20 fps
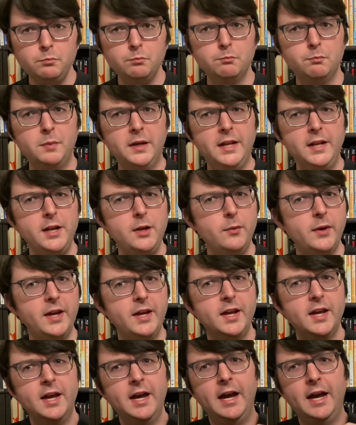But anyway,
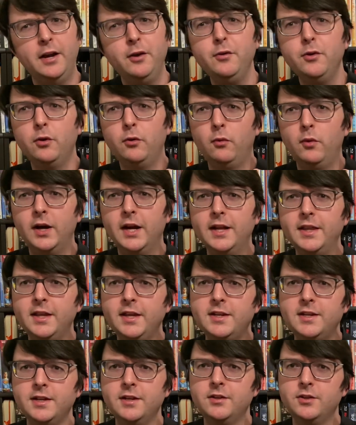I don't know why they
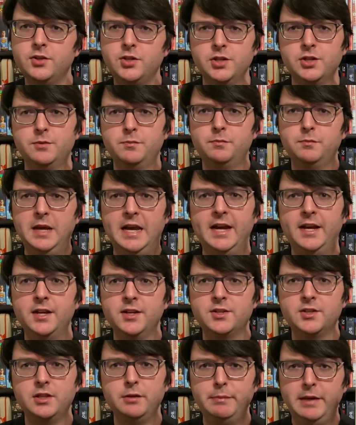didn't just
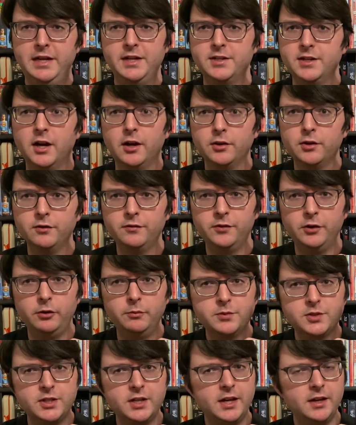package the Mad Doctor
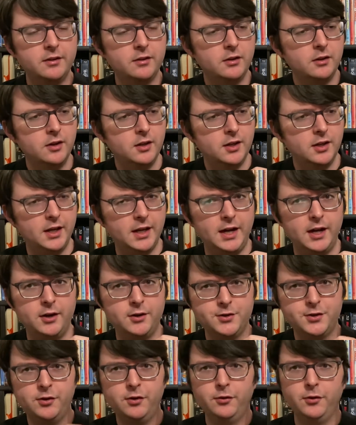films together, and I
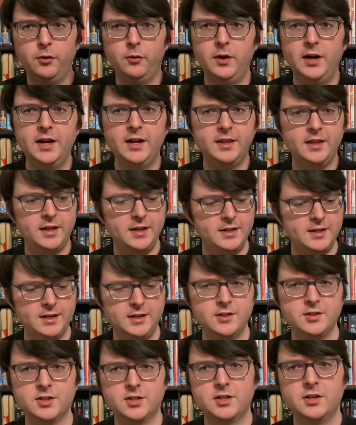also don't know why they
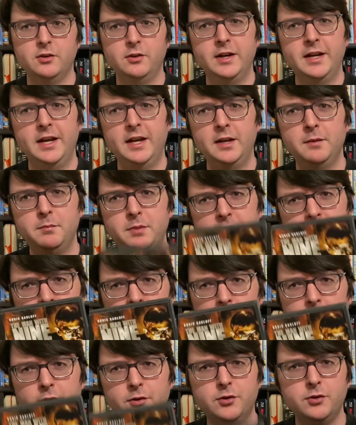didn't just go ahead and put the
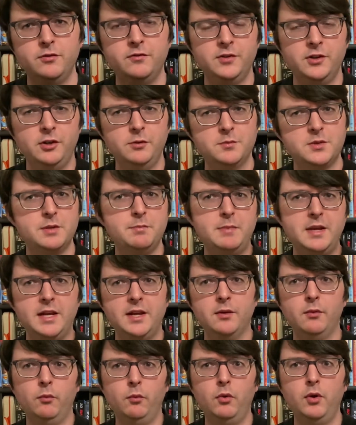other 2 films and make
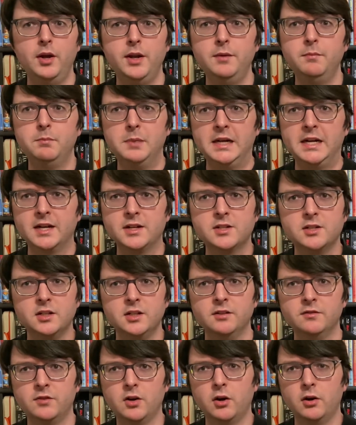it one box
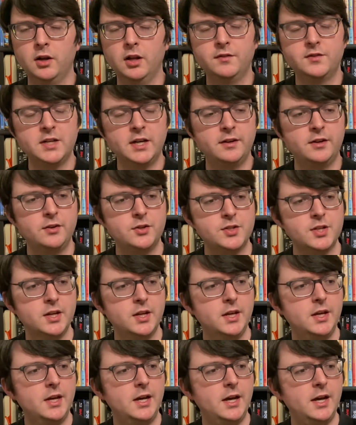of Karloff titles.
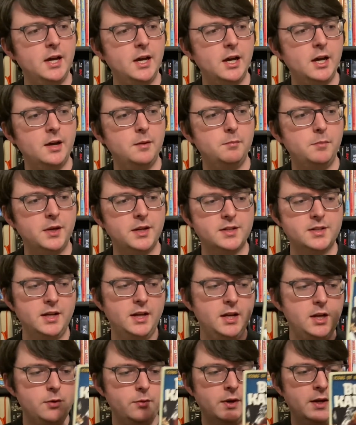But
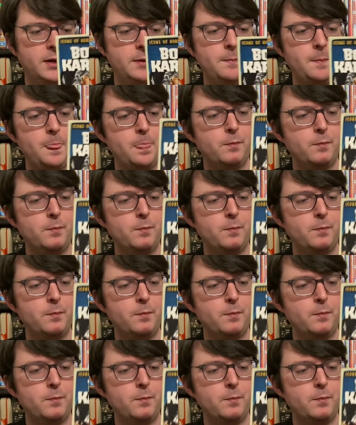anyway,